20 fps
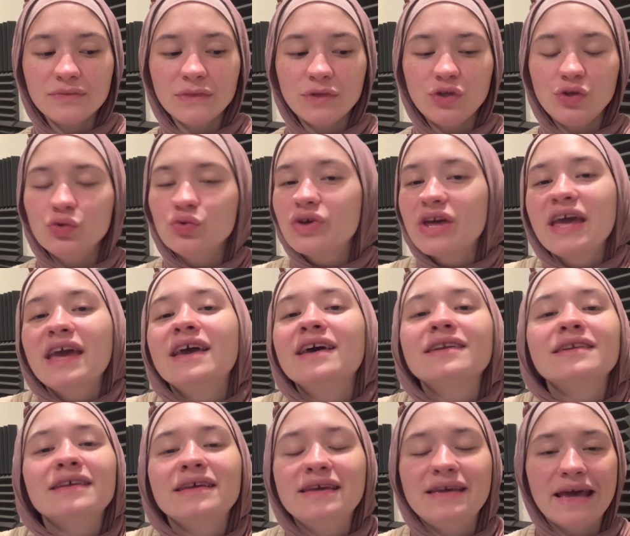you
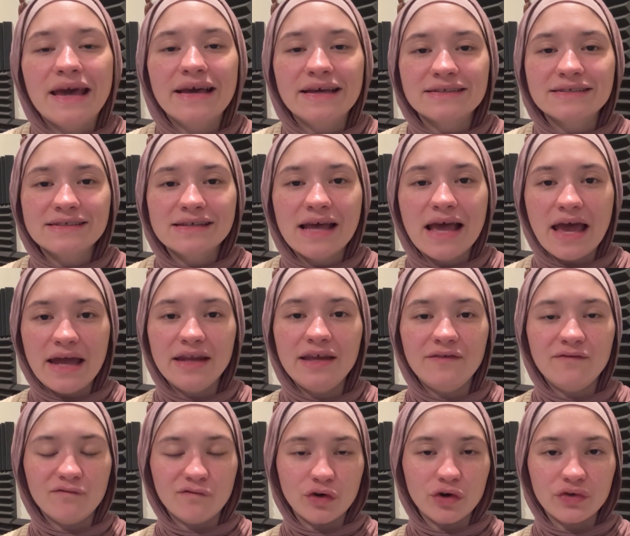can't get any
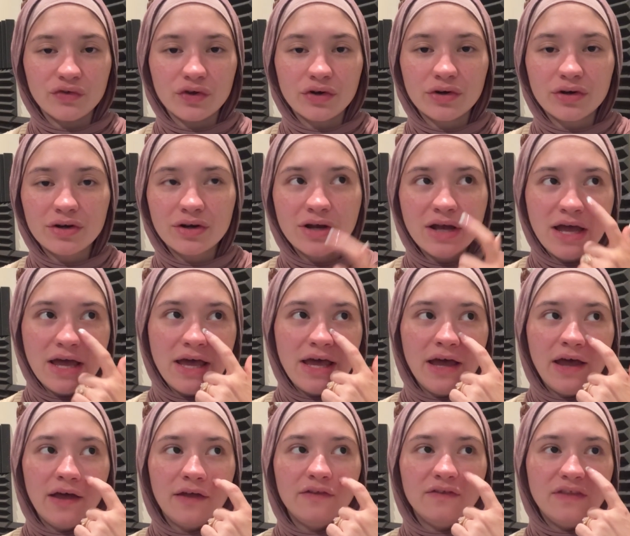further
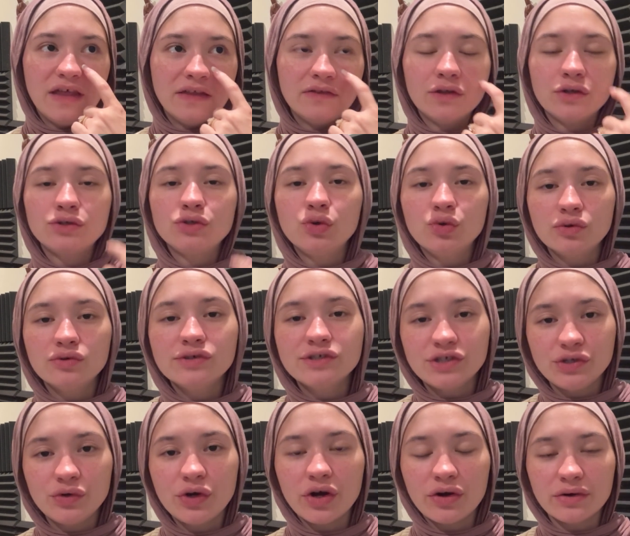than the tools
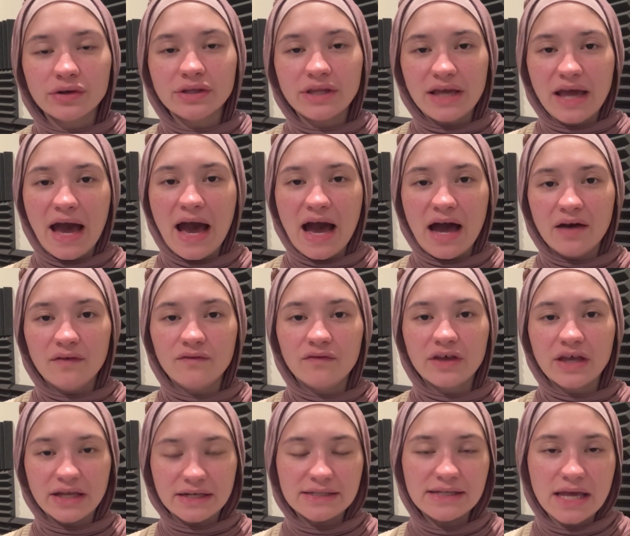you currently have
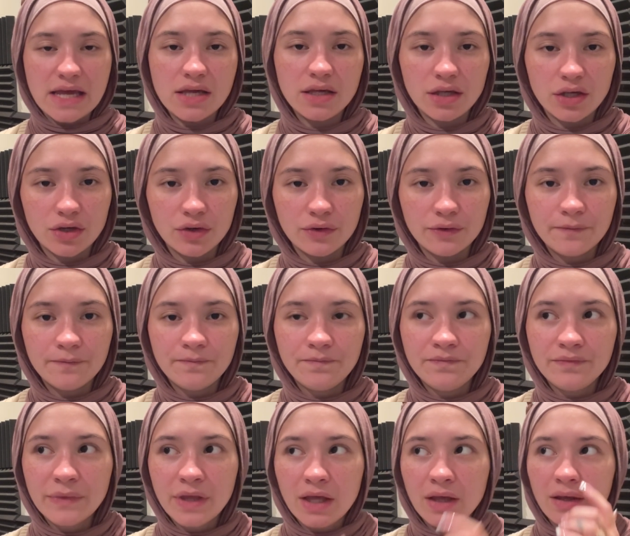can take you.
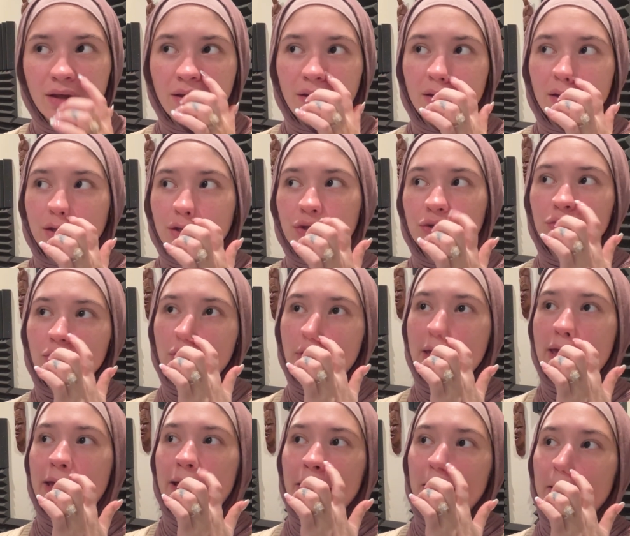You
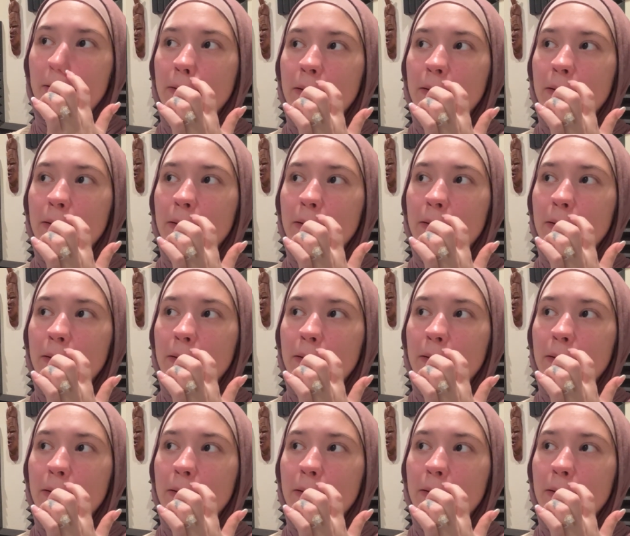can't,